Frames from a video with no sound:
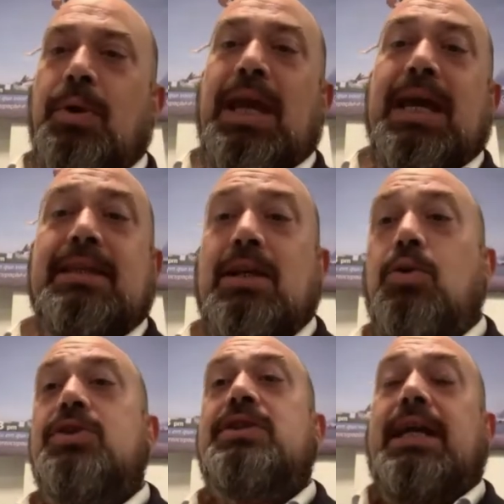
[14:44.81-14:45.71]
We had that
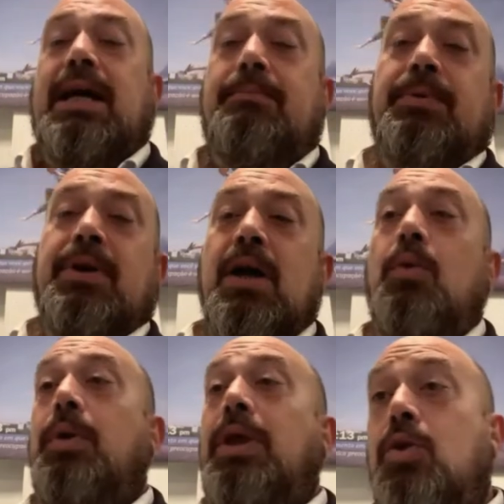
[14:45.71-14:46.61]
all set up,
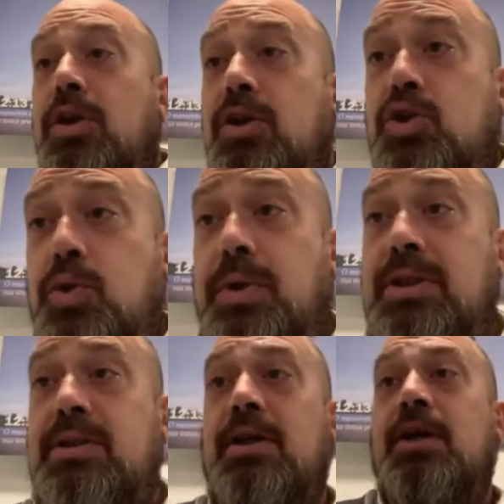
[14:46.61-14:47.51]
we couldn't do it.